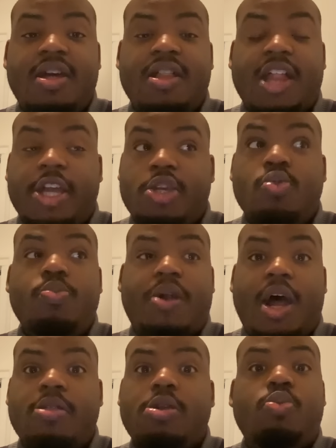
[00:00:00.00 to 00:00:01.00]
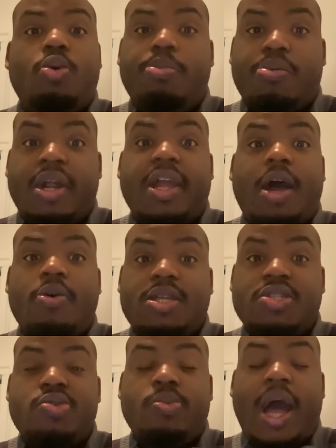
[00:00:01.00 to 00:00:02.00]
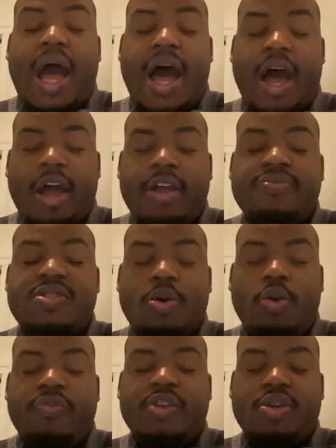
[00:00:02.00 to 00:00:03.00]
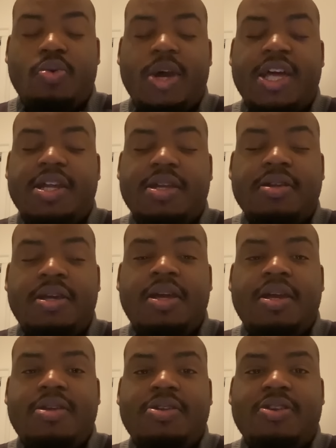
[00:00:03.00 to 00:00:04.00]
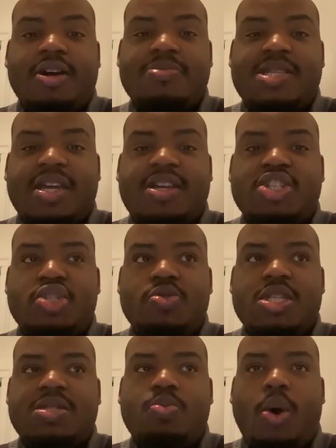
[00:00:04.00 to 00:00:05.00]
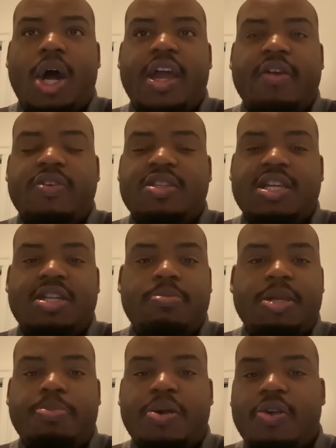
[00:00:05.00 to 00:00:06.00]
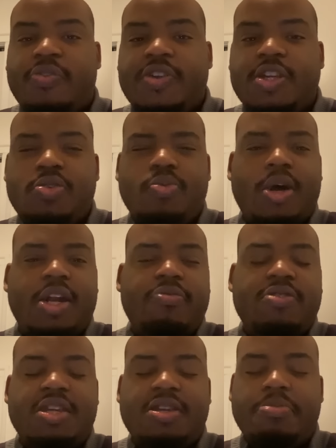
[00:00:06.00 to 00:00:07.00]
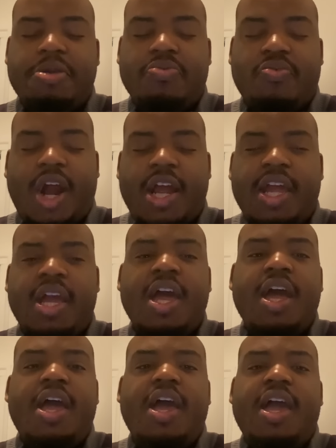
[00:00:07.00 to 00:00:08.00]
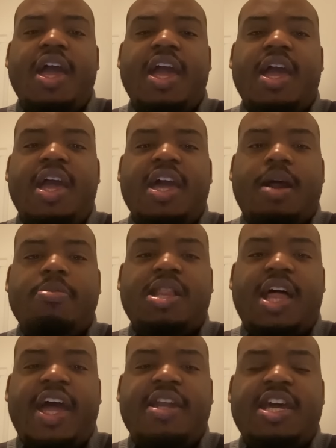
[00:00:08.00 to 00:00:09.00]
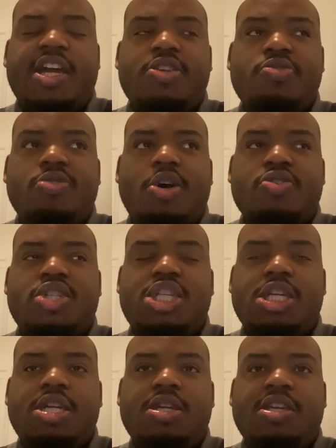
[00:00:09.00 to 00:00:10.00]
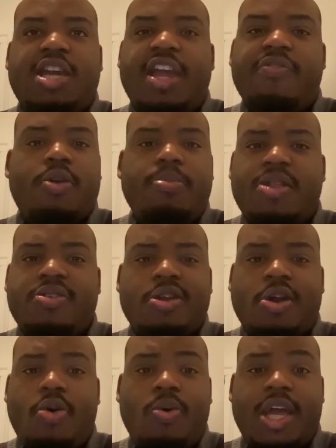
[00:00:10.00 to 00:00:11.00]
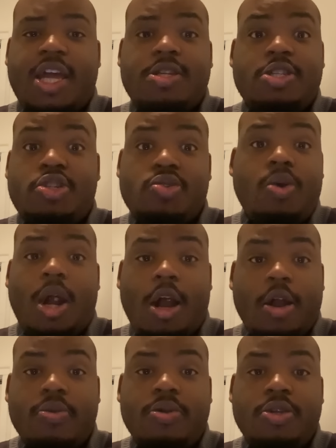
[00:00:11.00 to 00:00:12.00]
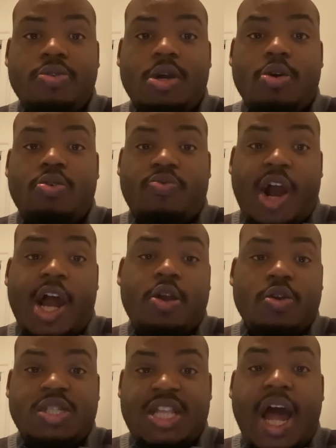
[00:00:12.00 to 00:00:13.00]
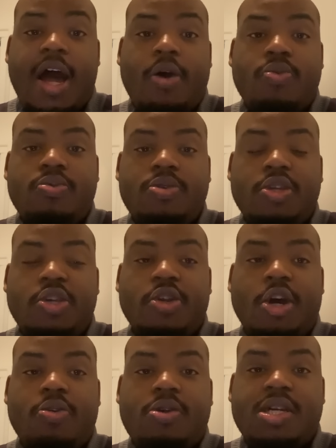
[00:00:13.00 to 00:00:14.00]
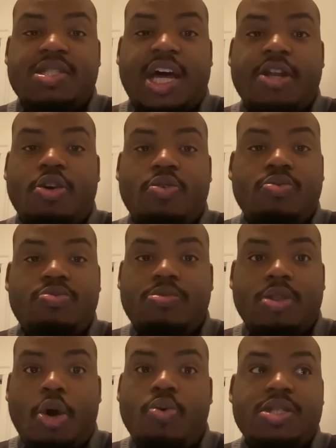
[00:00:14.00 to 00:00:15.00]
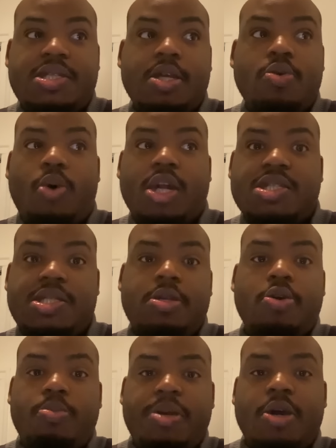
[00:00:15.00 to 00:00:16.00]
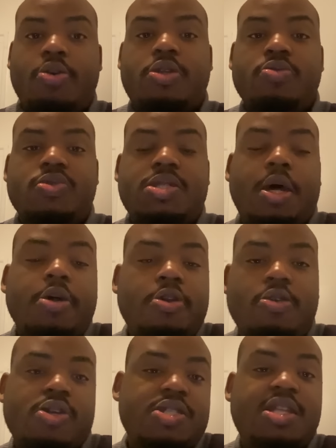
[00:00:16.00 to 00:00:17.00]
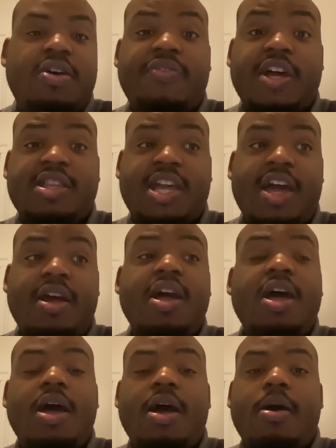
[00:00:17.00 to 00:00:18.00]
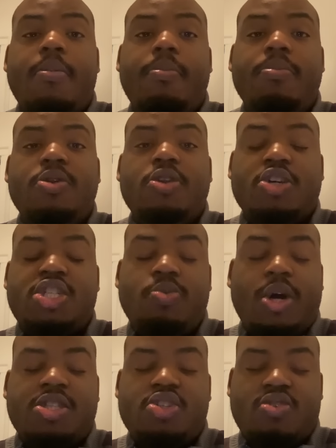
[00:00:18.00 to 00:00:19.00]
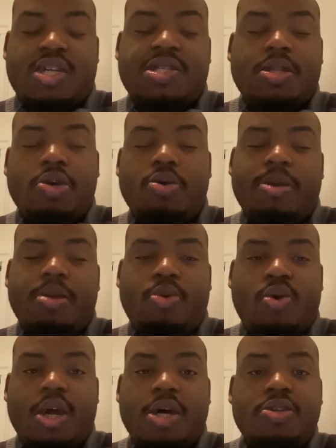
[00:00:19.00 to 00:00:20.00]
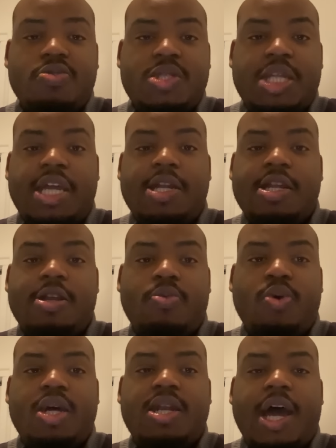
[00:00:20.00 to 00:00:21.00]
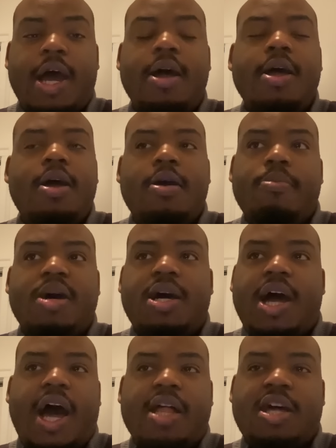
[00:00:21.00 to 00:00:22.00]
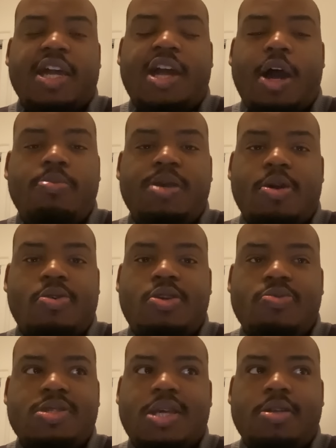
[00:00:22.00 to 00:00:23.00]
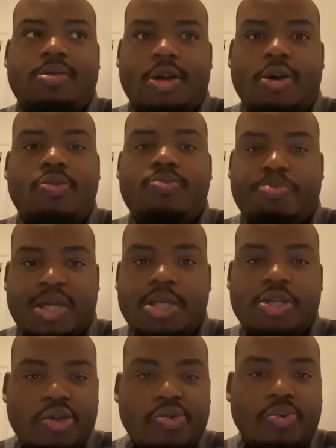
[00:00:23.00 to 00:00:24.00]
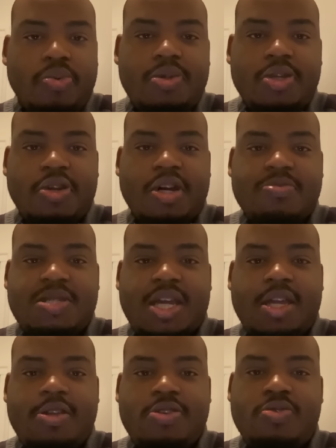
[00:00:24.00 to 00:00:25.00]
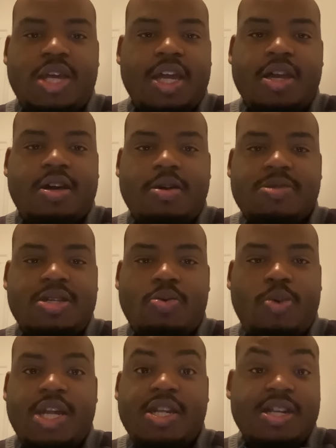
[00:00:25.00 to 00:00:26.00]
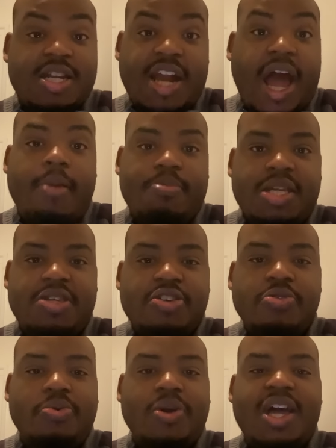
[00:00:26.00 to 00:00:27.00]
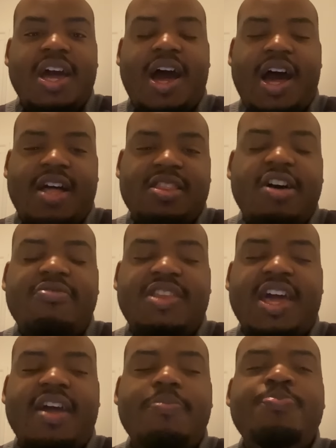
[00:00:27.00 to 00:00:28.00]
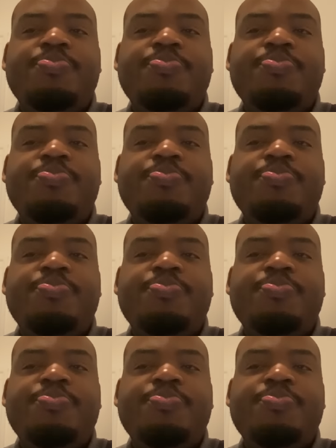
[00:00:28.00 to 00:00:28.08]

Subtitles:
Like, you probably will break out into hives over your wedding. You know what I'm saying? Because you just want everything to be perfect. You want everything to be right. And I'm glad that, you know, she gave her mother the go-ahead to do her, you know, to rock her style. You know, because I know Lois didn't want to steal BLQ's thunder and stuff like that. You know, she wanted to dress a little bit more understated and whatnot. But I like how BLQ was like, no, be you. You know what I'm saying? You can't come to the wedding and not be you. I love that.